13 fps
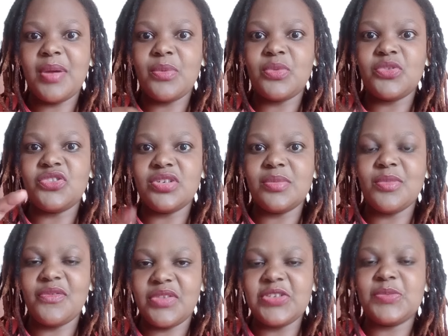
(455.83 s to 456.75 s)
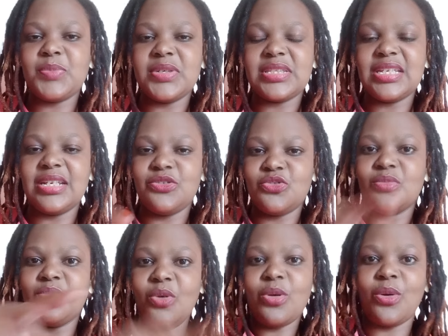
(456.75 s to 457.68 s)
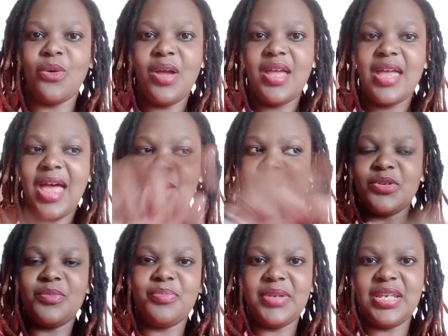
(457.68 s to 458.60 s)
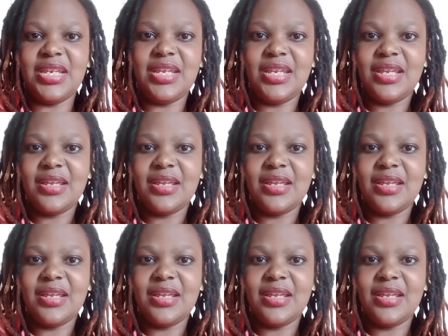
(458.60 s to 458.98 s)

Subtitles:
I would dream of this person, and tomorrow I would be